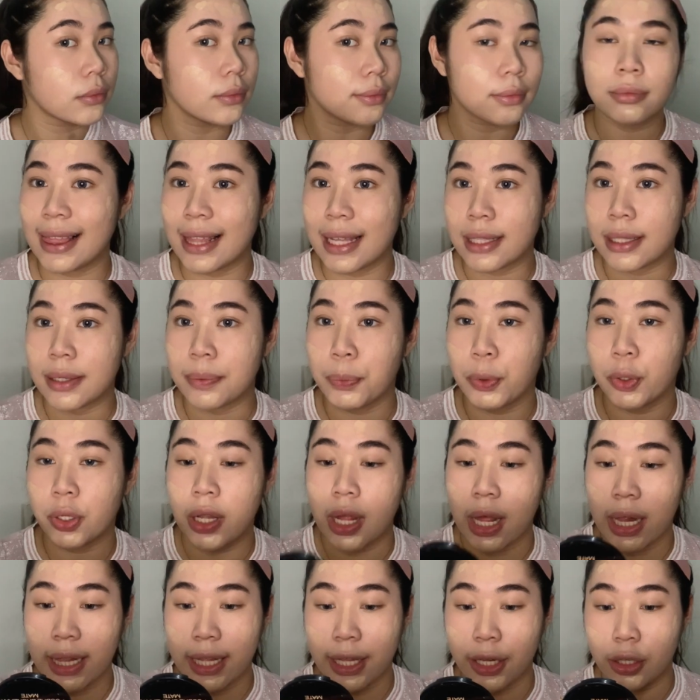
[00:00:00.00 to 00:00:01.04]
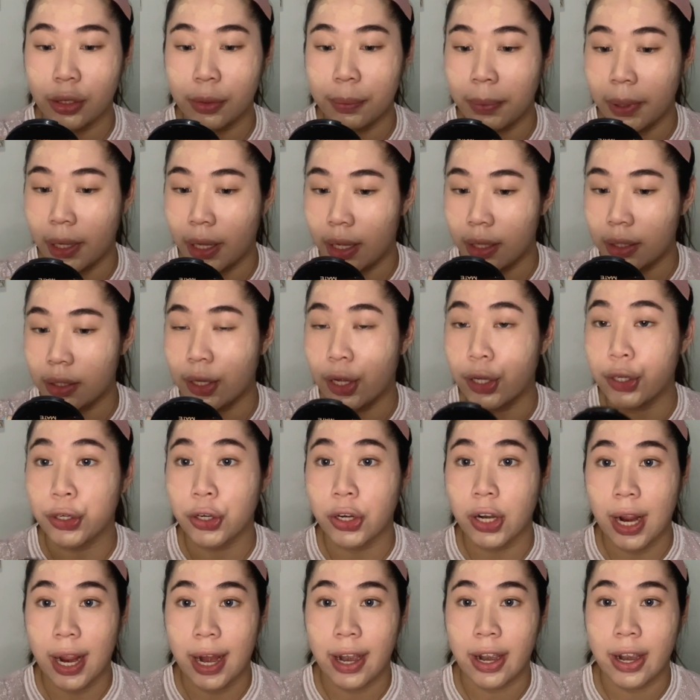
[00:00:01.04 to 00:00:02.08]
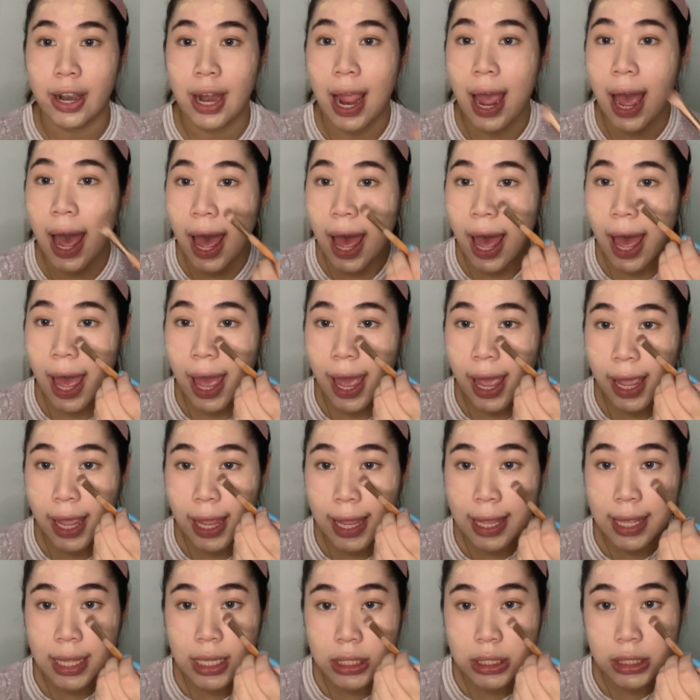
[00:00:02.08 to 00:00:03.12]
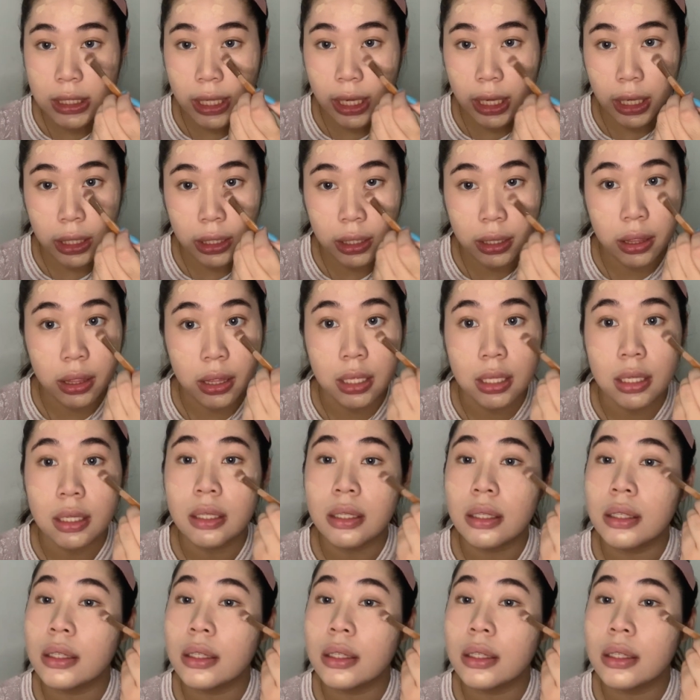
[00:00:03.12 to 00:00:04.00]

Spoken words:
Let's put a little bit under our eyes like this.